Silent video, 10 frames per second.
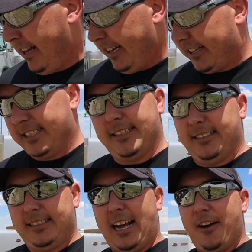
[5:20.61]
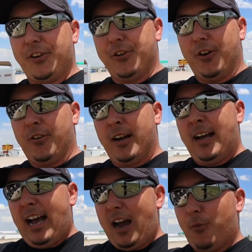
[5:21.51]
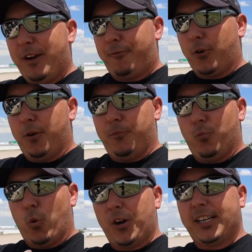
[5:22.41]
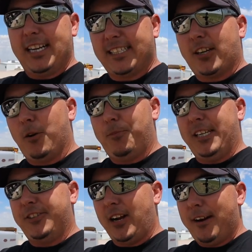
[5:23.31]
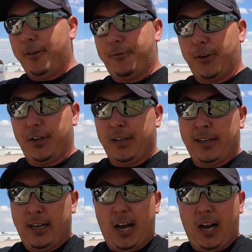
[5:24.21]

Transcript: Because now, you know, I went from working as a company driver for